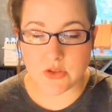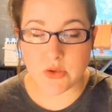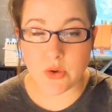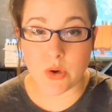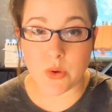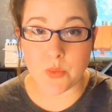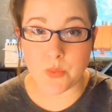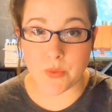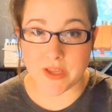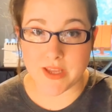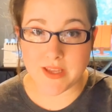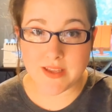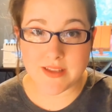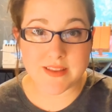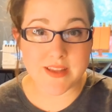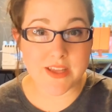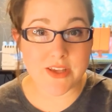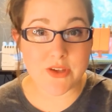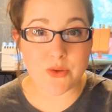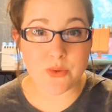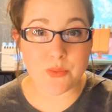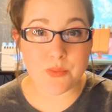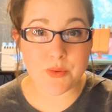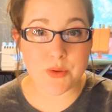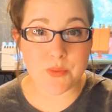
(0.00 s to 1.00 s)
your wig that
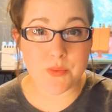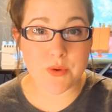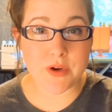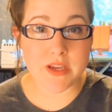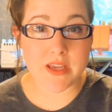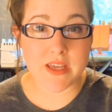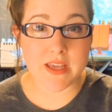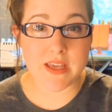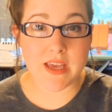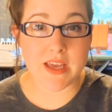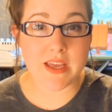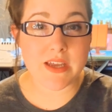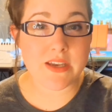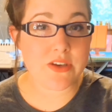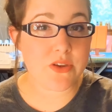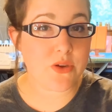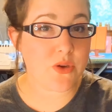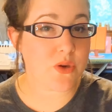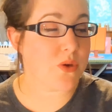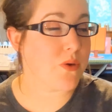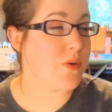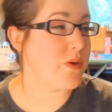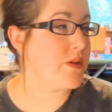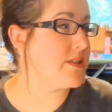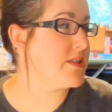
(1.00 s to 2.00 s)
you'll be working on.
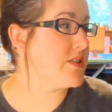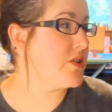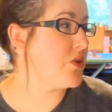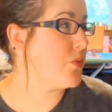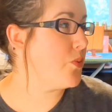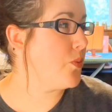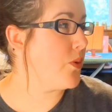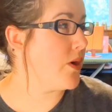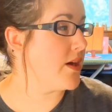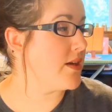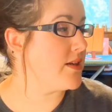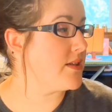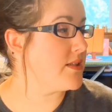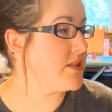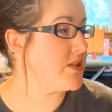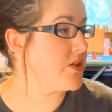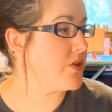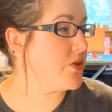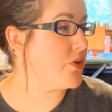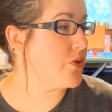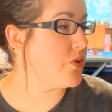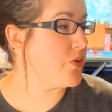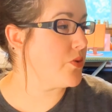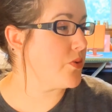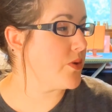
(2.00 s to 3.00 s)
You're going to want
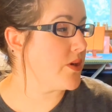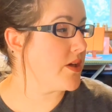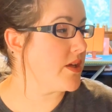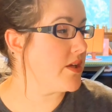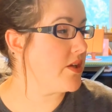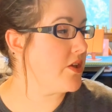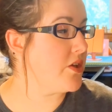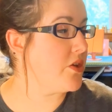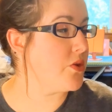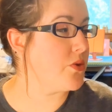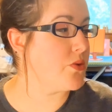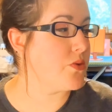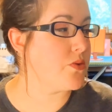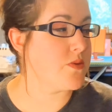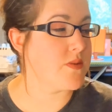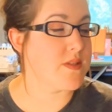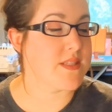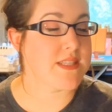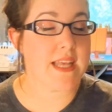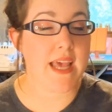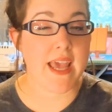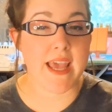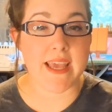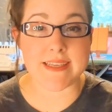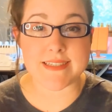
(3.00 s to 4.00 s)
to use
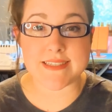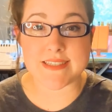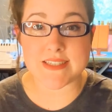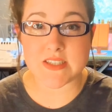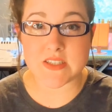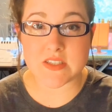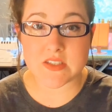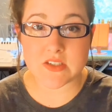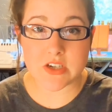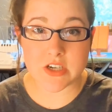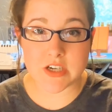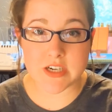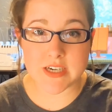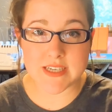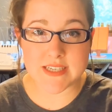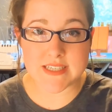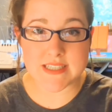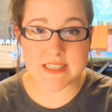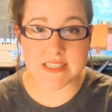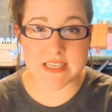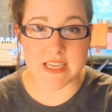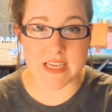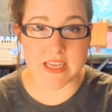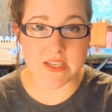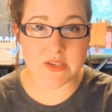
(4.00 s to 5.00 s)
a sturdy
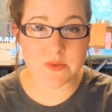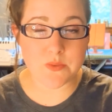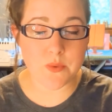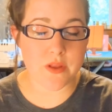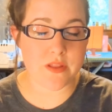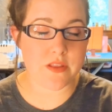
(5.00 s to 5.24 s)
stand,